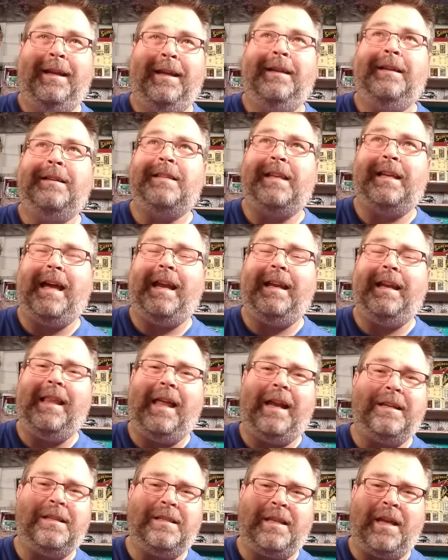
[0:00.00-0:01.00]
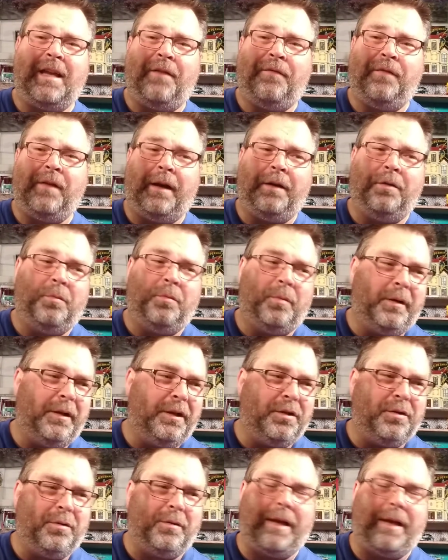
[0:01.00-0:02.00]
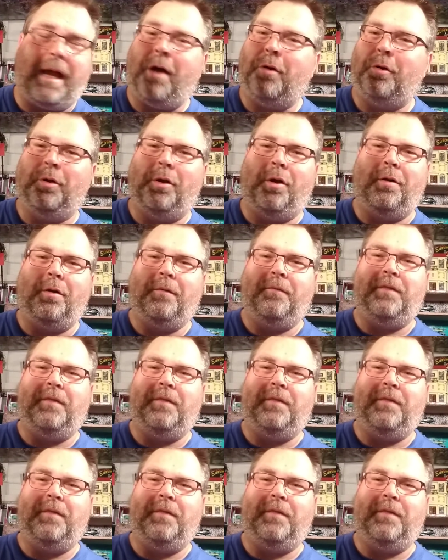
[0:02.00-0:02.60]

Because I got a lot of stuff and I don't want to do an hour-long